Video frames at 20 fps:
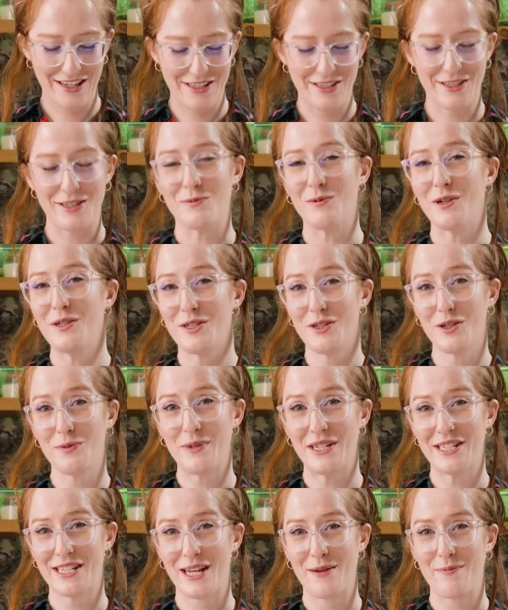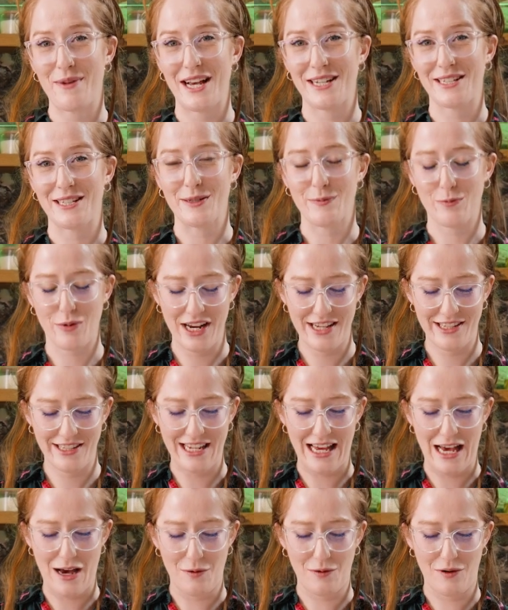So once your biscuit base is pressed
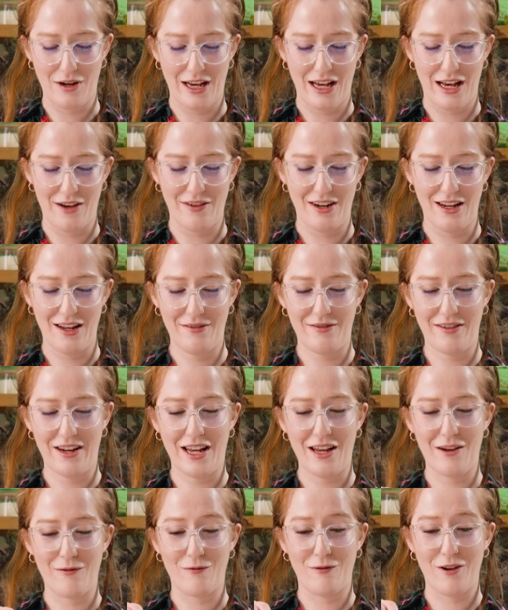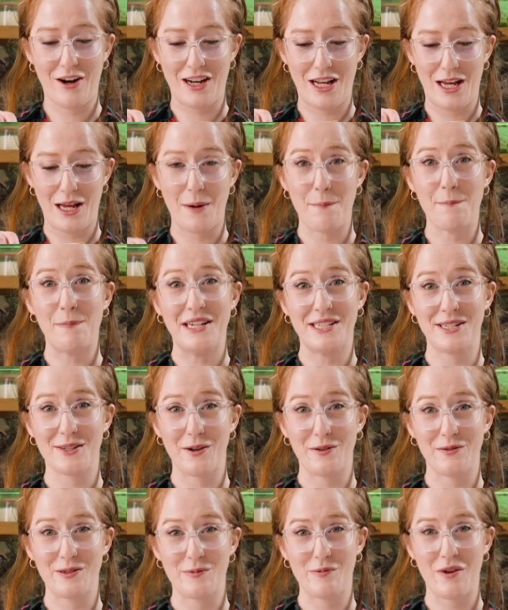down, I have a lovely runny
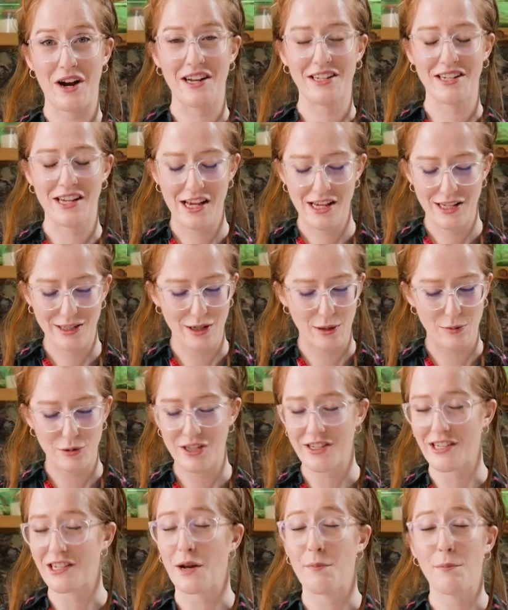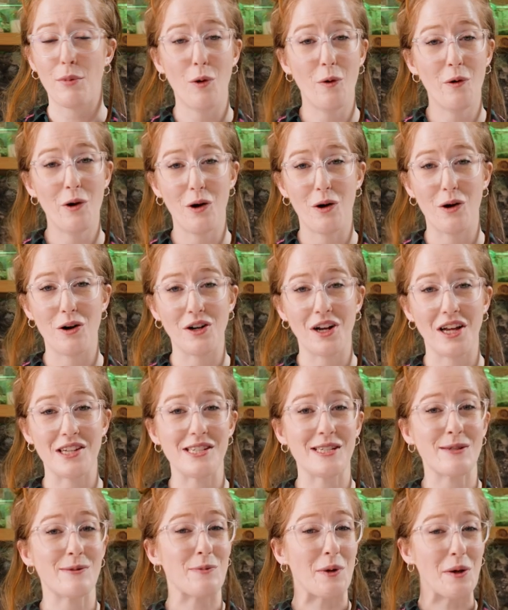Biscoff spread. So I'm just going to pour it on
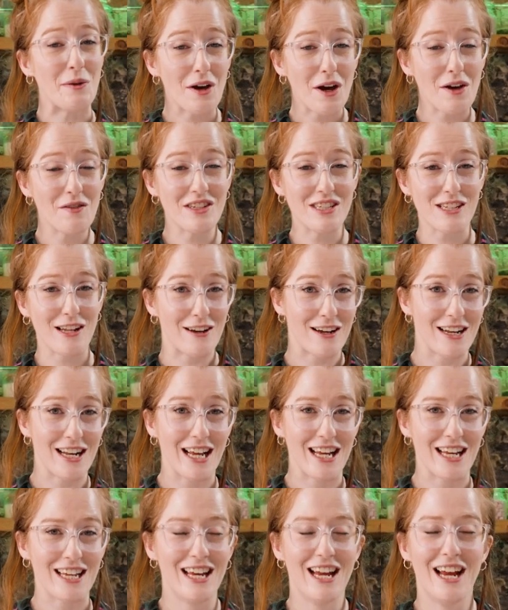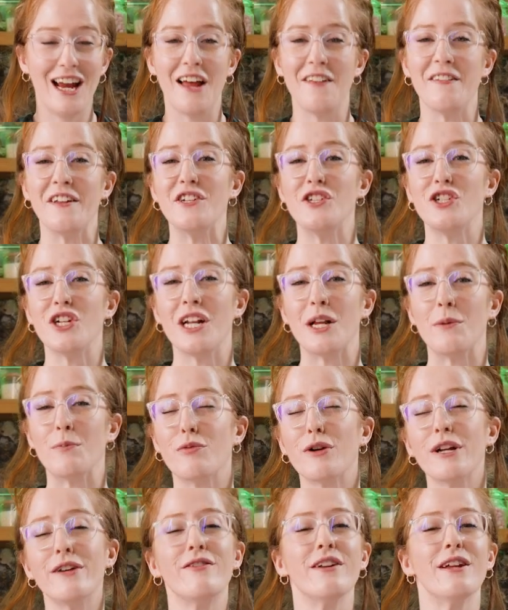and smooth it over slightly, and then chill it
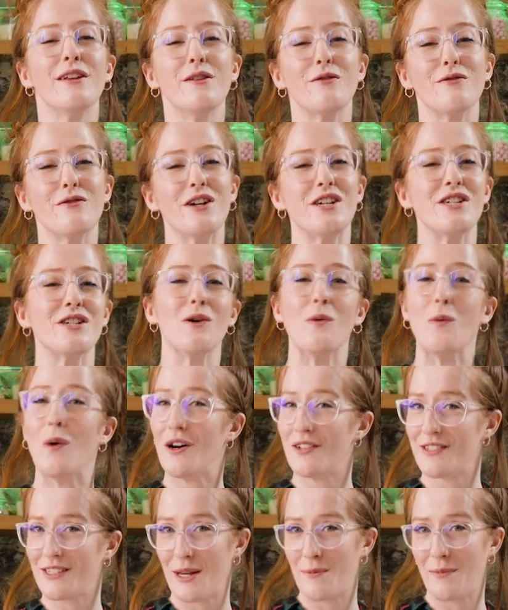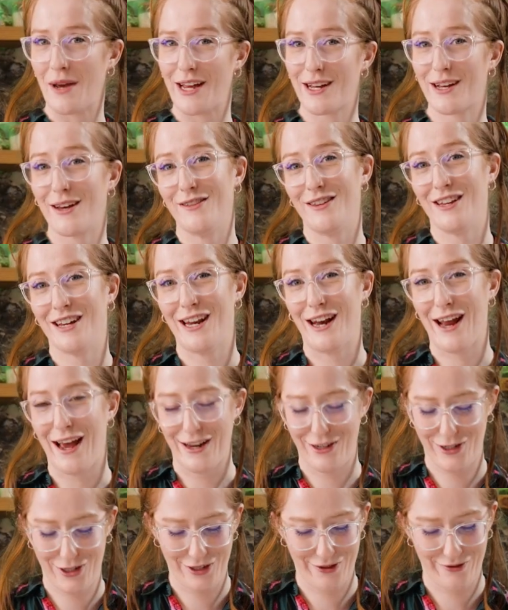briefly in the fridge whilst I make the
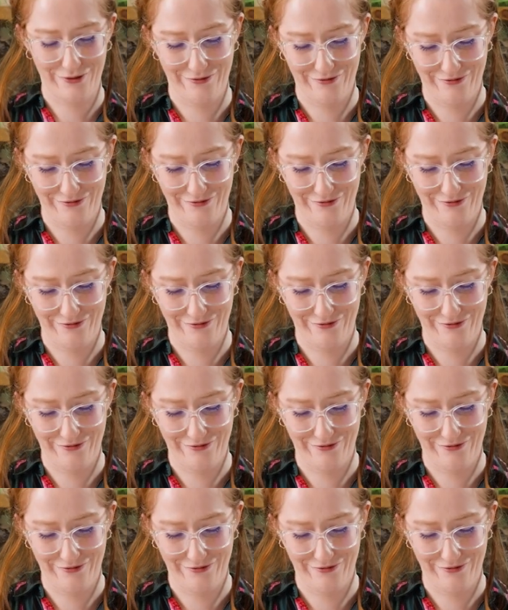ganache.